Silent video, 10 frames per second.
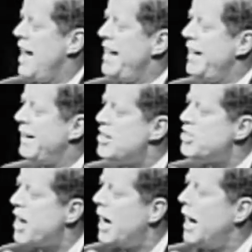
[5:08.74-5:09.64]
and at
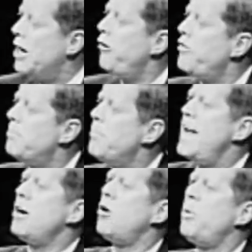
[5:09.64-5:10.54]
least half of the
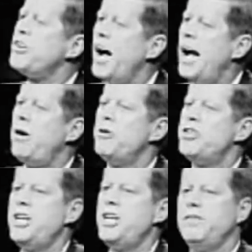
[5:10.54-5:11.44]
mail which I
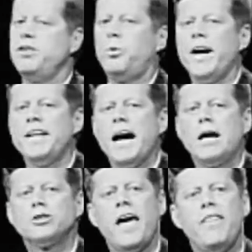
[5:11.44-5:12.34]
receive in the White
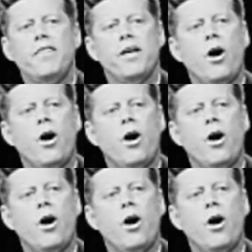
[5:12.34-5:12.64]
House and